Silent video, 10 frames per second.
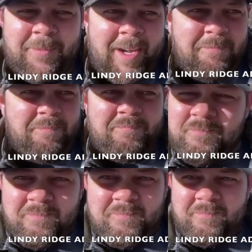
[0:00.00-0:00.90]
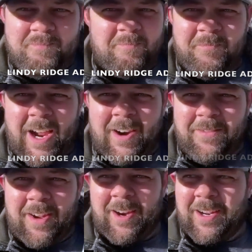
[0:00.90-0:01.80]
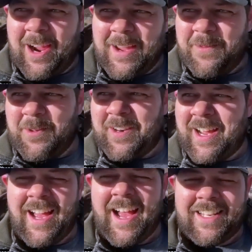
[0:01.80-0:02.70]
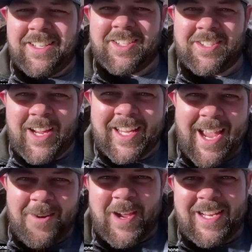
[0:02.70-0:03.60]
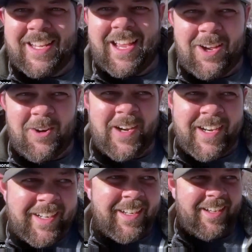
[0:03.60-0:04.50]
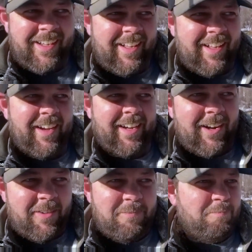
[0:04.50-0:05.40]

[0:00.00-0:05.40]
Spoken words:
I very, very grateful, and I can't wait to get going. I got a